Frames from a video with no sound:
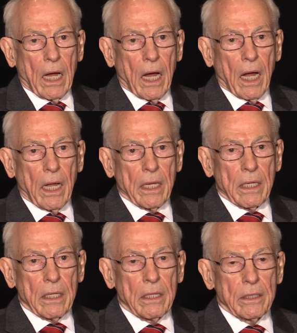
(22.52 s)

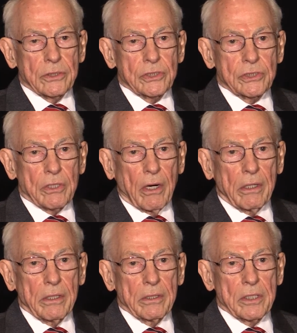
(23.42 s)
I
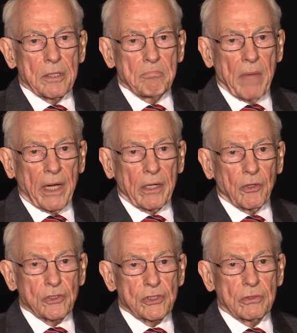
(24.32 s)
started
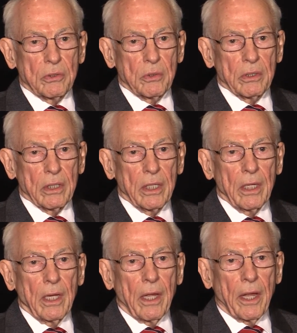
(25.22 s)
medical school
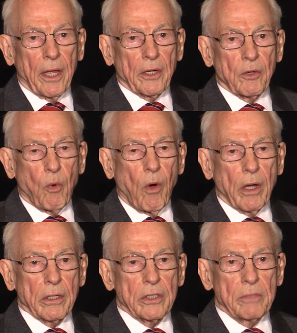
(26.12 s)
and
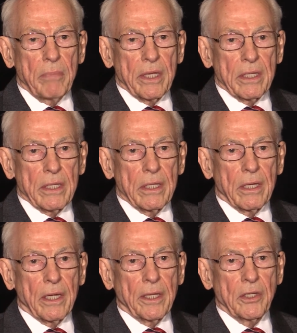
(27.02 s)
wanted to be
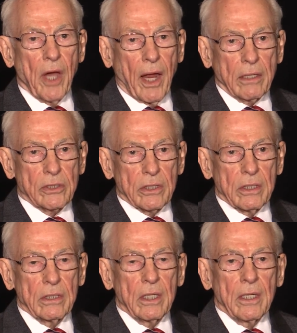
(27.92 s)
a
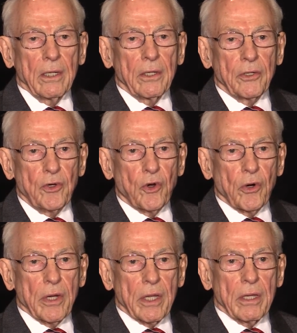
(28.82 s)
doctor.
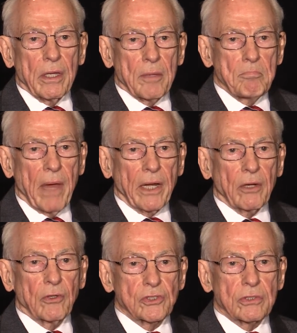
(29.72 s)
During
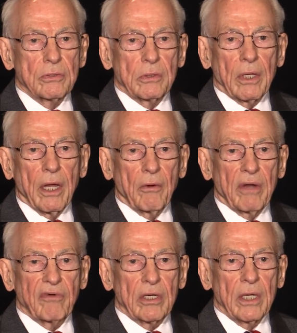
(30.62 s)
medical school,
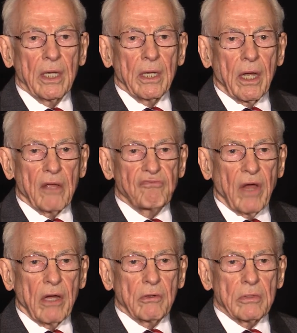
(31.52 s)
however, I
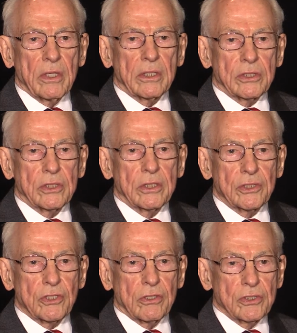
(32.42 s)
found that
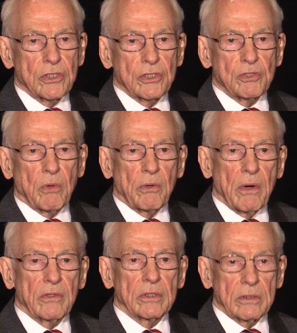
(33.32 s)
surgeons were
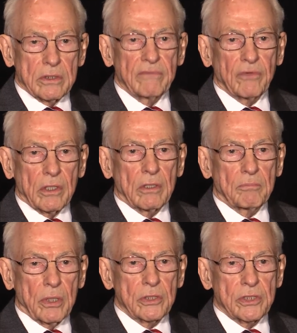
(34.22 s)
rather
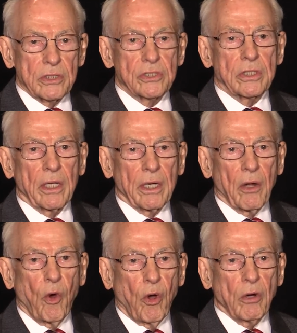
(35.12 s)
difficult persons to get
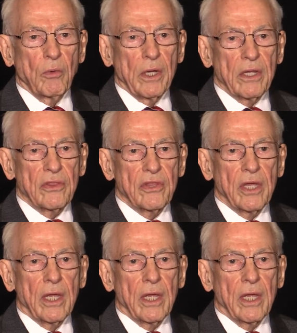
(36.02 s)
along with